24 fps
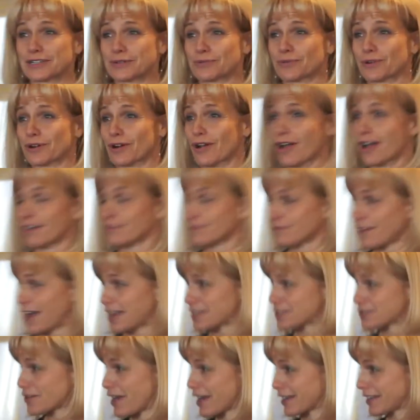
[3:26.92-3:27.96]
to work on
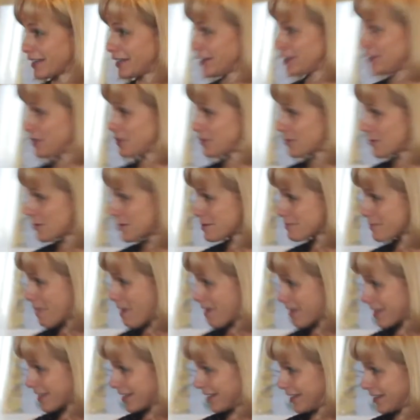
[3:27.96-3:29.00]
fast tracking your
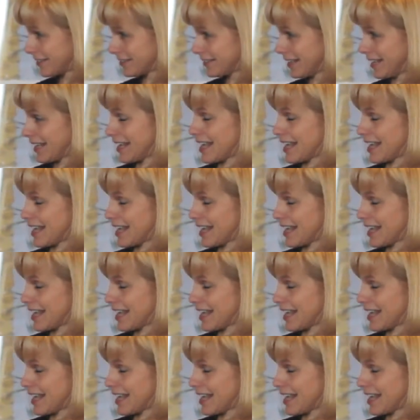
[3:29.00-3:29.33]
marketing